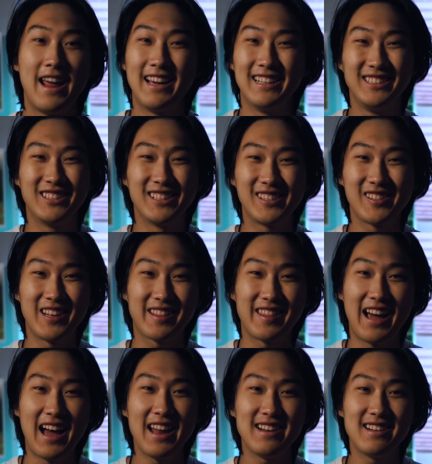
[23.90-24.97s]
And just like
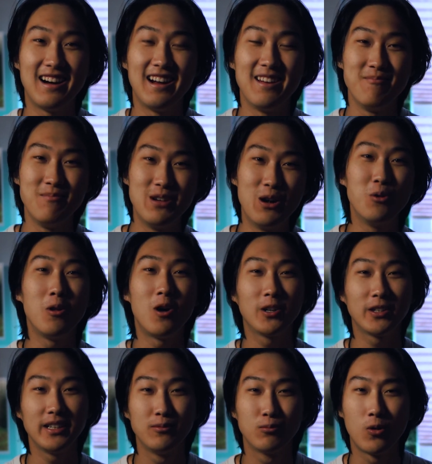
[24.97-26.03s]
that, I'm no
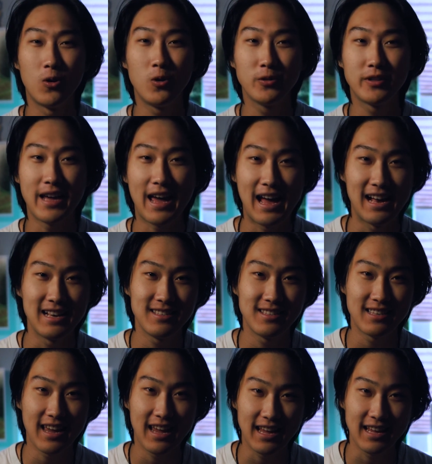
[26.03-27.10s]
longer enrolled
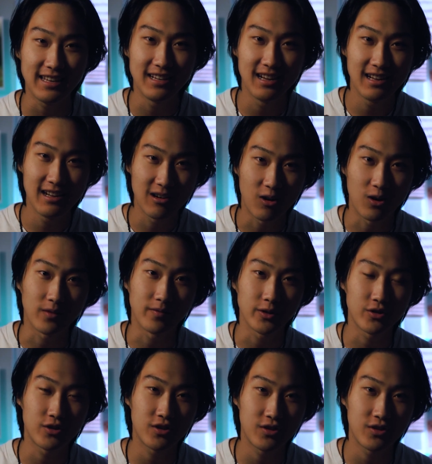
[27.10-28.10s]
as a Harvard